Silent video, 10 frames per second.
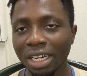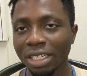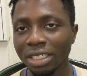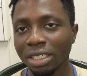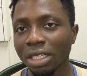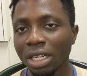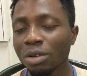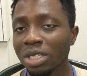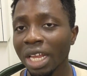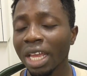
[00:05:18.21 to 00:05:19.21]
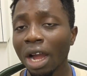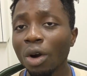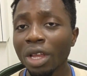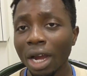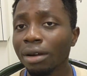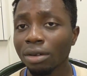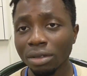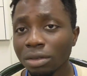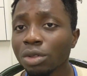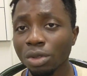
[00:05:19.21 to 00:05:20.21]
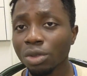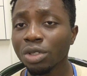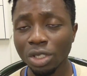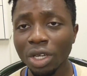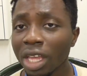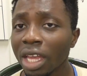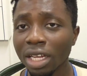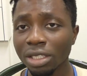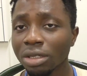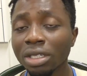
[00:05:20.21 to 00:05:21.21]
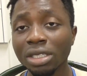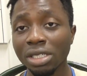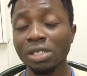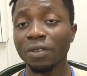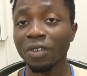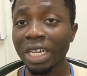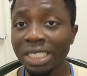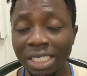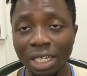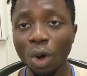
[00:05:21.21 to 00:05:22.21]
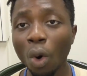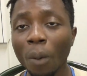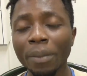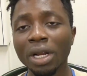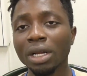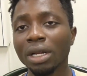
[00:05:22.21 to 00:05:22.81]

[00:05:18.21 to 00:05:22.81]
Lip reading: And he was like, oh yeah, cool, cool, it's okay since you've eaten at home.